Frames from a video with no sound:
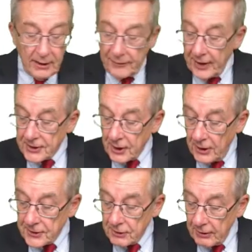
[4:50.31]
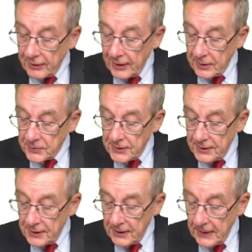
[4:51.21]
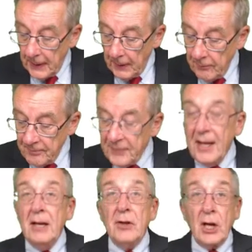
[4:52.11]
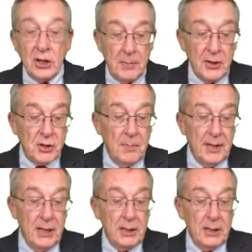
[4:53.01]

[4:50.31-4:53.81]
the fixed costs are 1,000. The contribution per